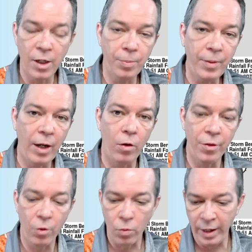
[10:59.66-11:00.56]
update on
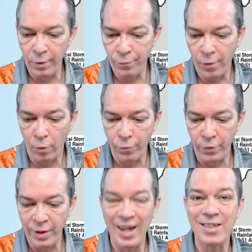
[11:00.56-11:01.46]
the rainfall for
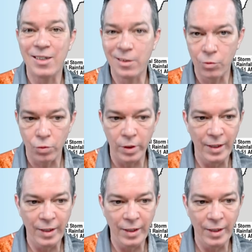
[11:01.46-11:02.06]
the next 3